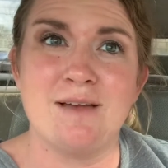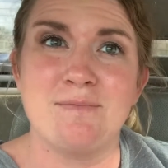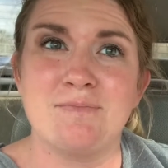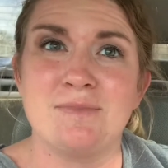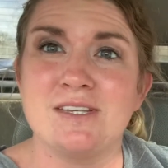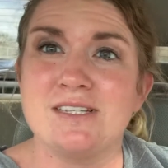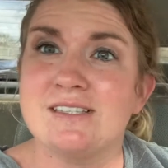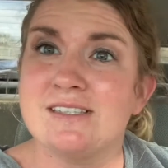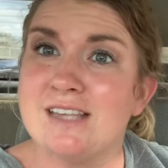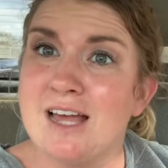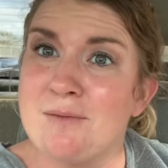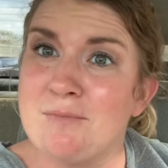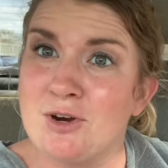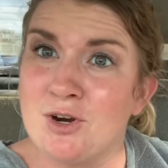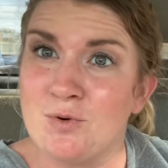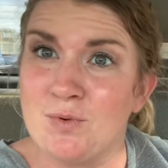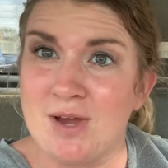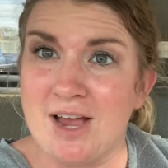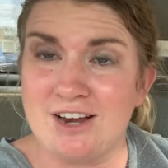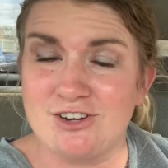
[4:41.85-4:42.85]
This
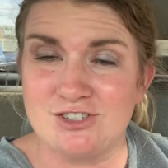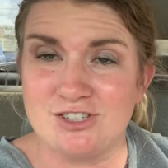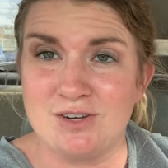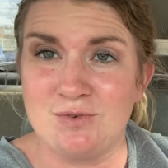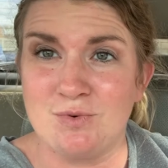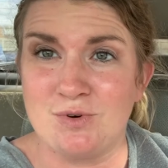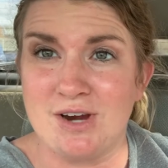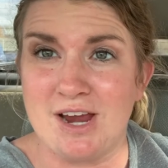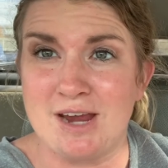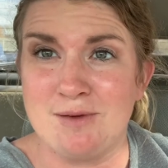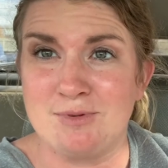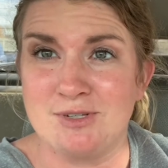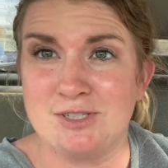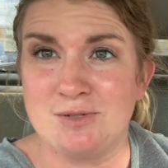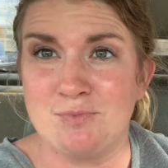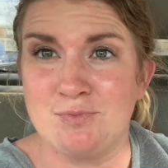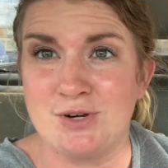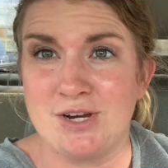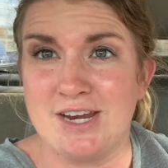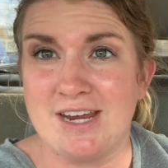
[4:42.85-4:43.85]
summer we actually were able to
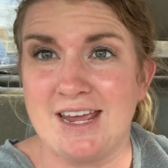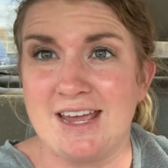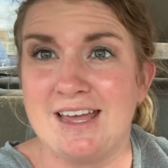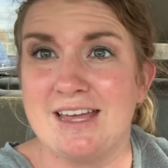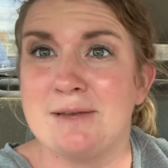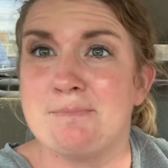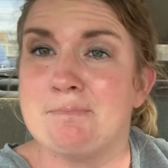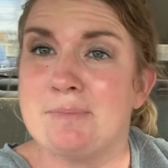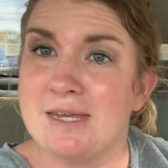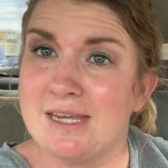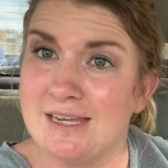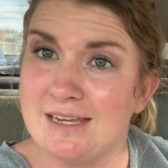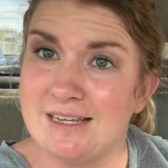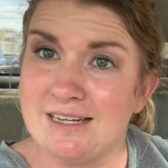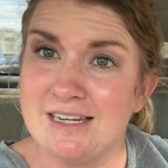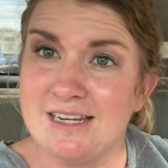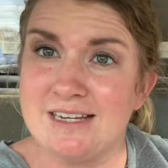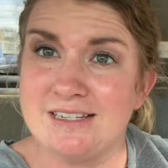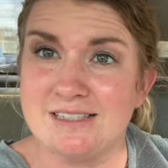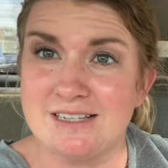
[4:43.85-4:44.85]
bring in
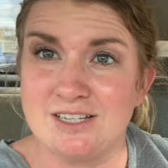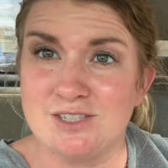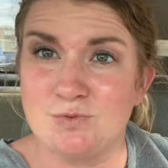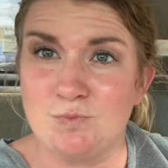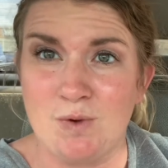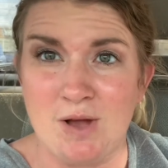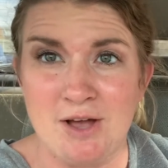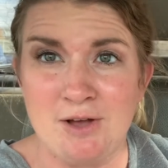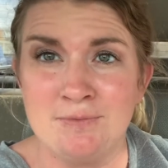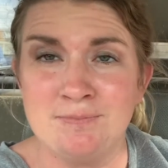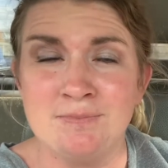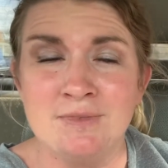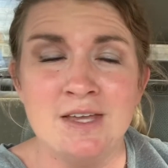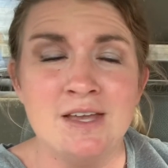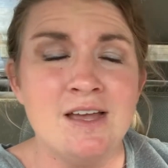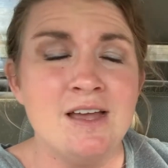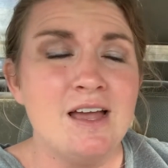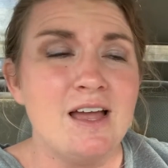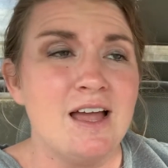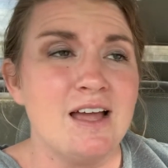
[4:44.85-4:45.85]
peonies as well,
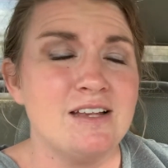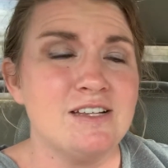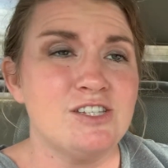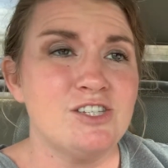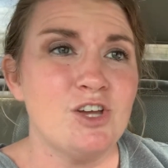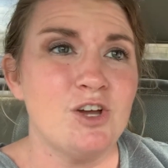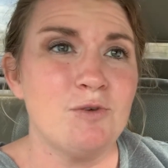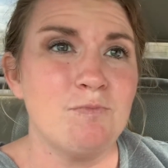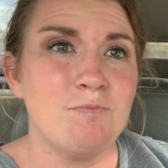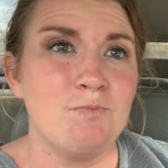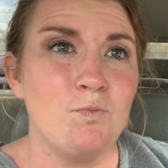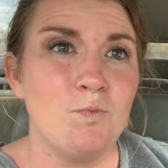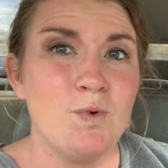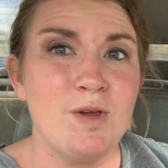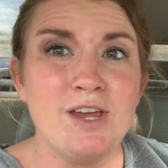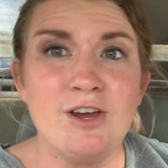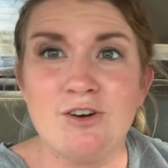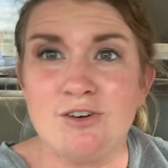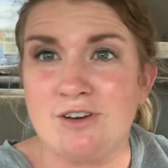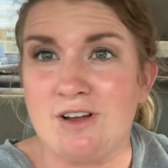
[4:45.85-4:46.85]
and so
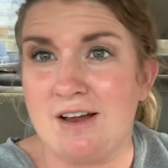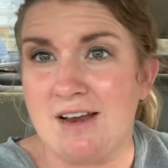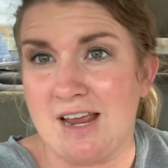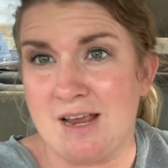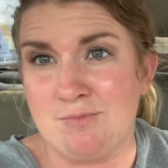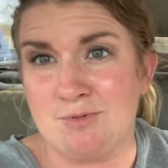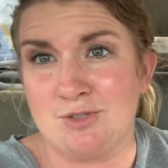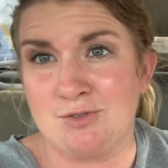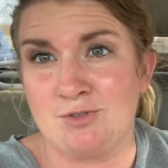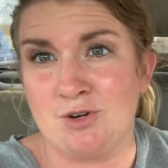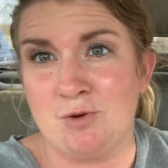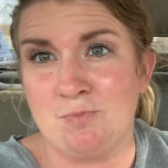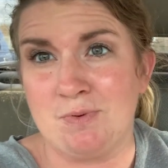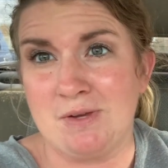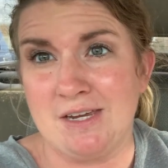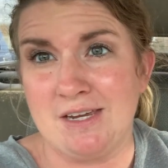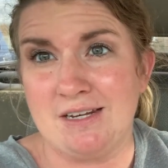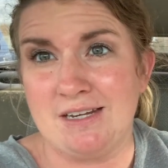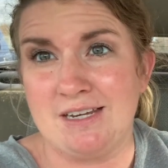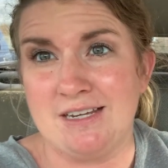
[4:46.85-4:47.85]
we are not able to grow
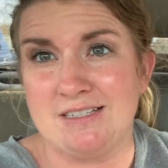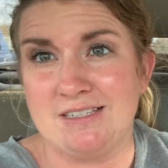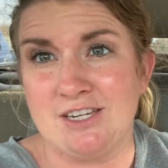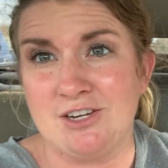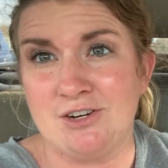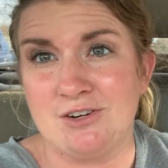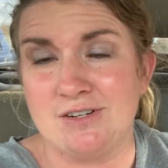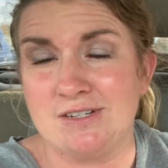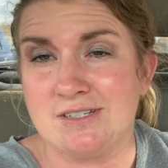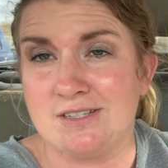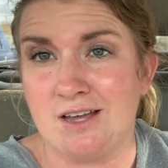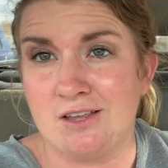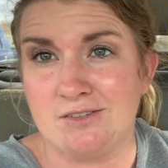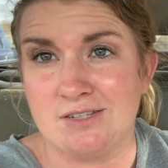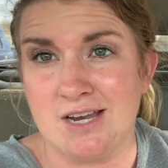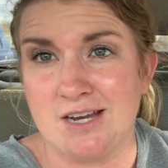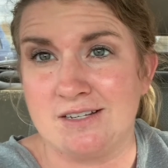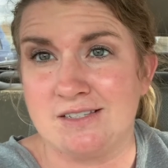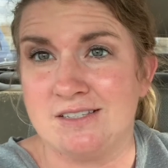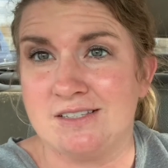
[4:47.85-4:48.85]
peonies here in South
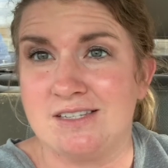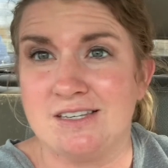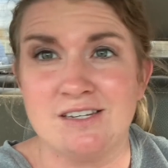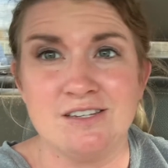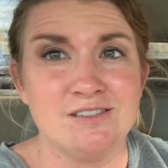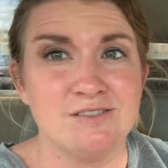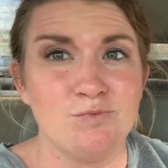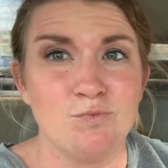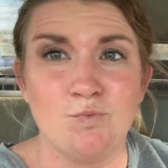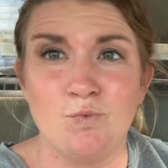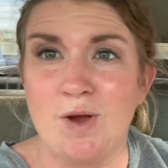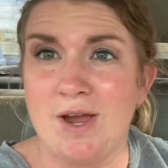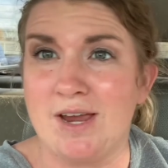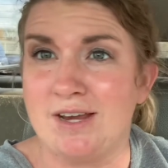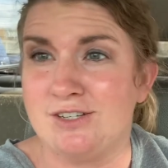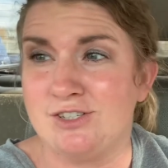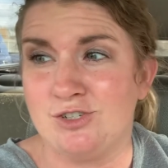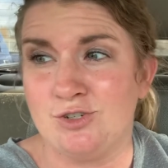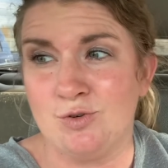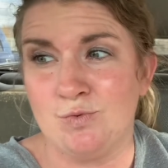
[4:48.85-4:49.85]
Texas. It is
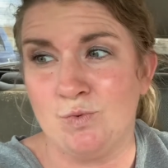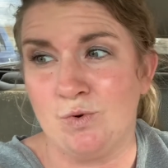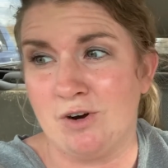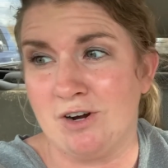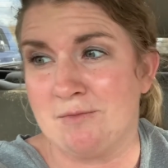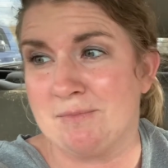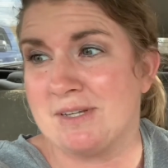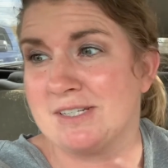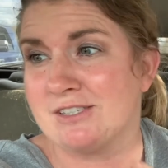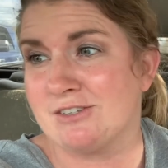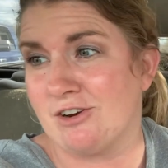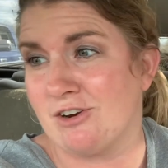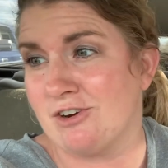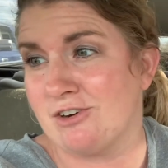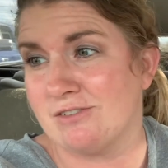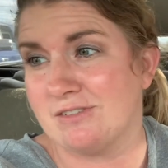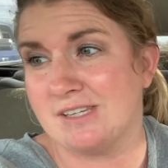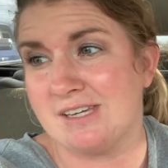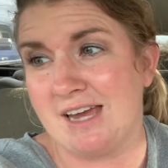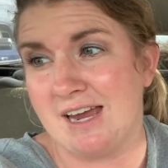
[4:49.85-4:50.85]
way too warm. It's
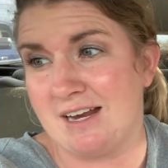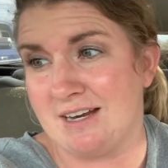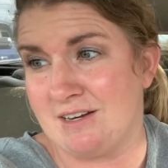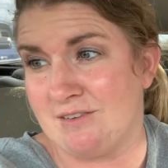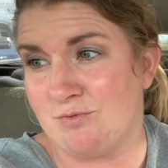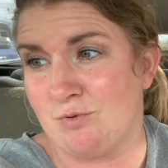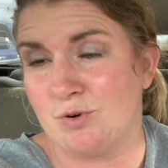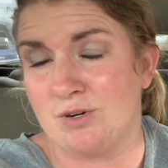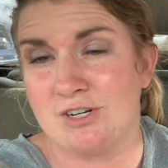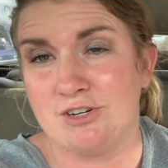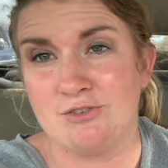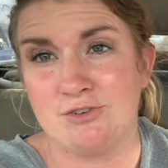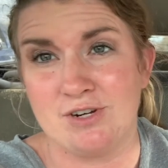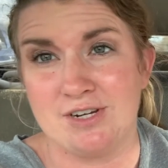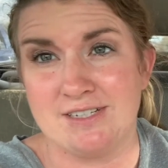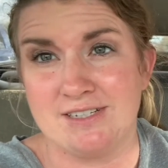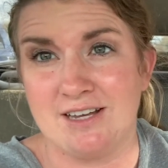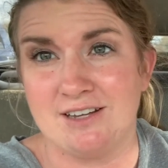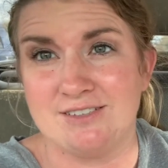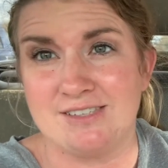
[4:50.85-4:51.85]
currently 84
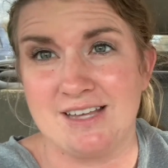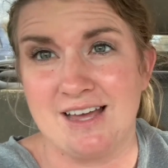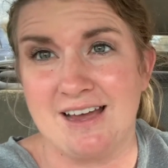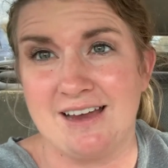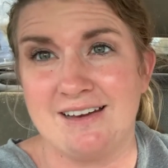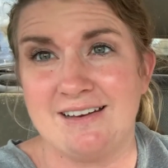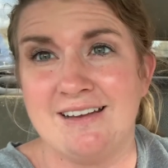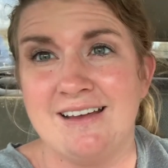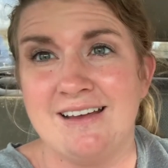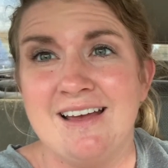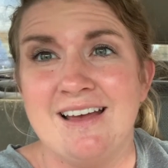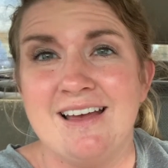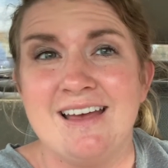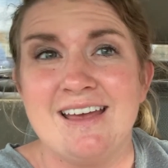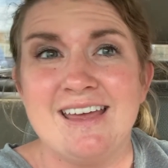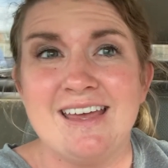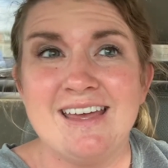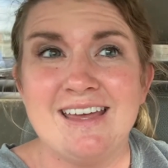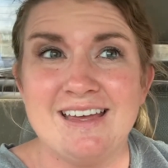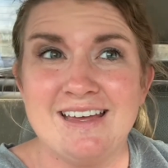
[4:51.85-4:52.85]
degrees outside
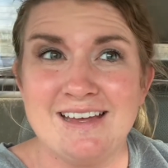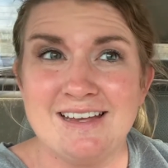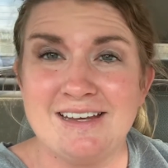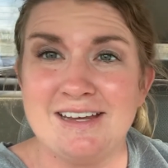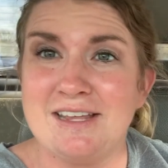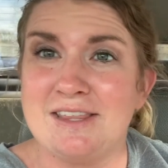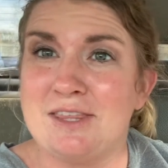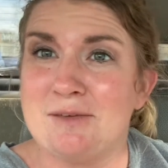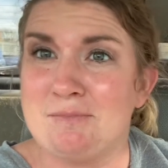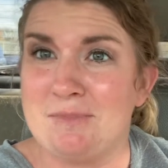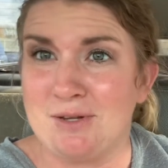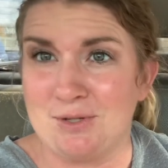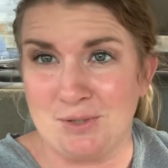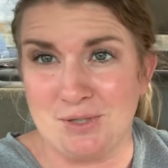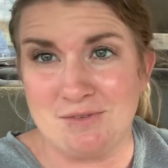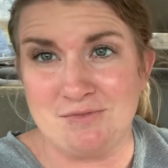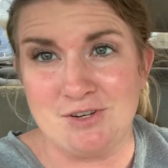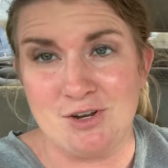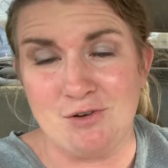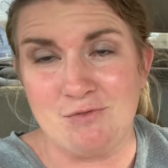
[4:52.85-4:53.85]
in the middle
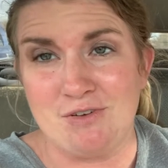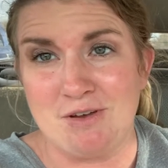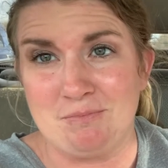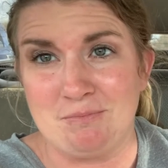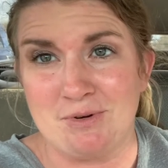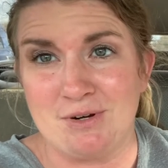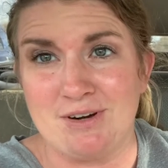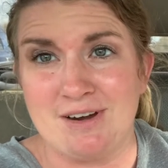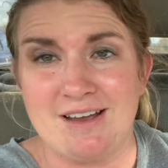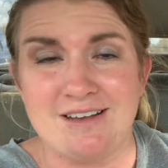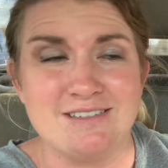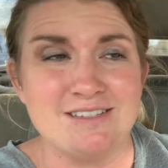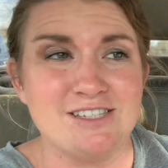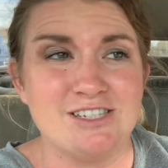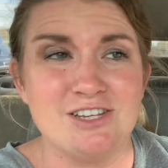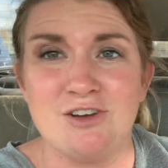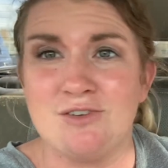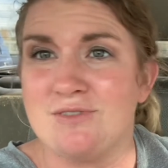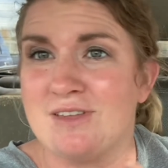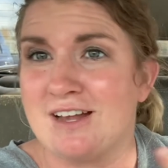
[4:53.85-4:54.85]
of November, and
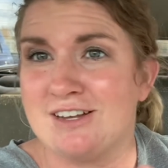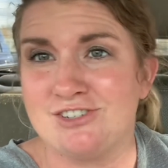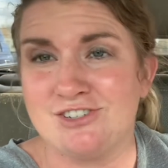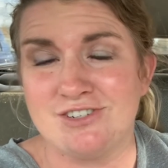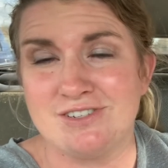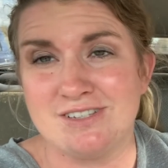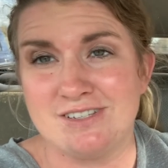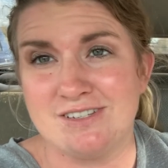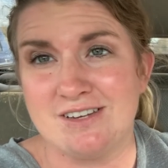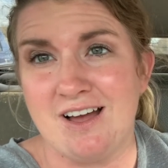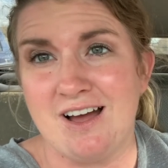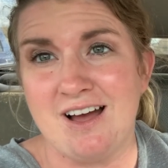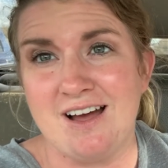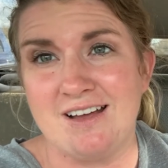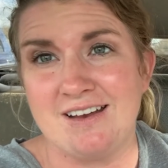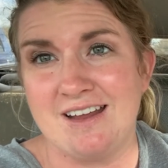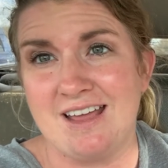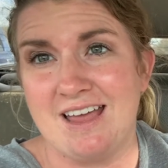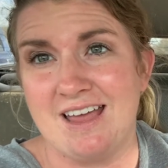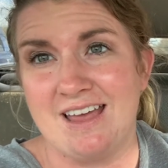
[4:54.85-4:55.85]
so that's just
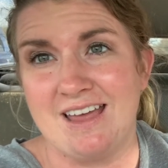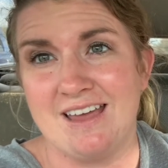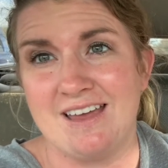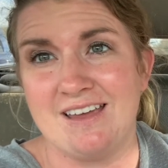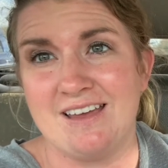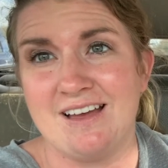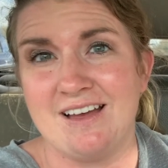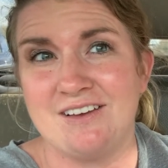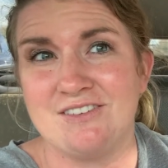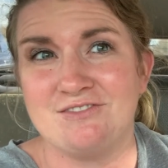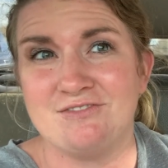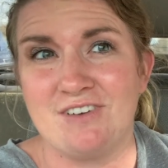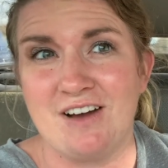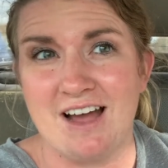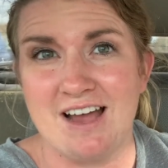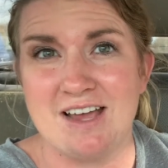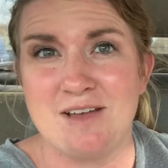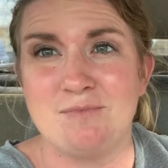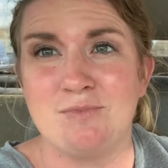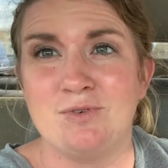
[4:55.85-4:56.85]
not a
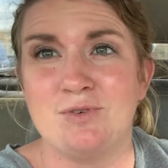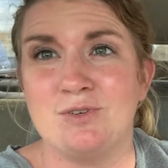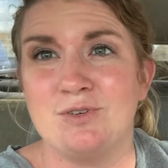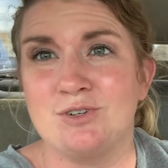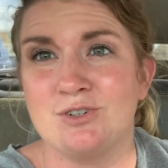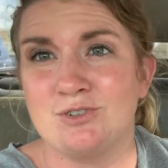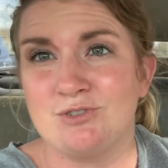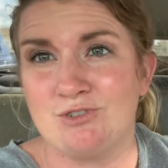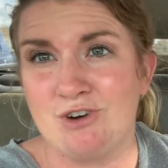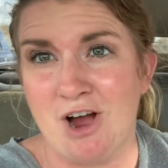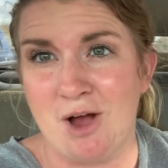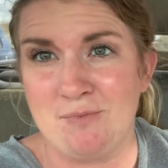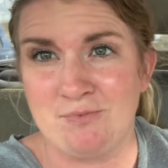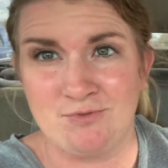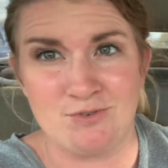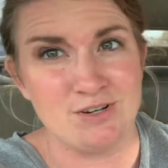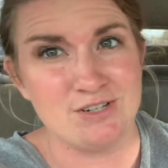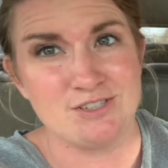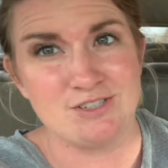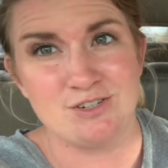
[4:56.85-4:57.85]
viable crop
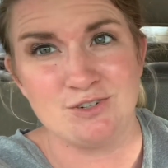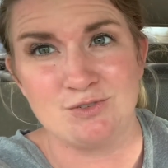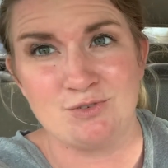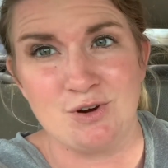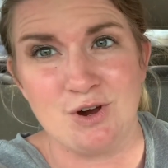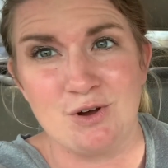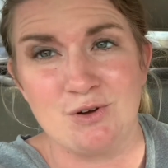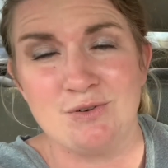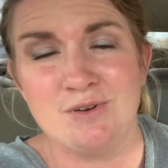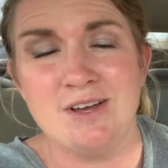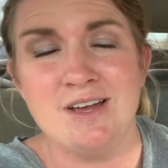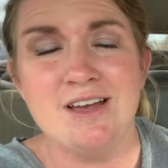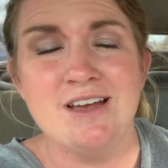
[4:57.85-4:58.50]
for us to grow.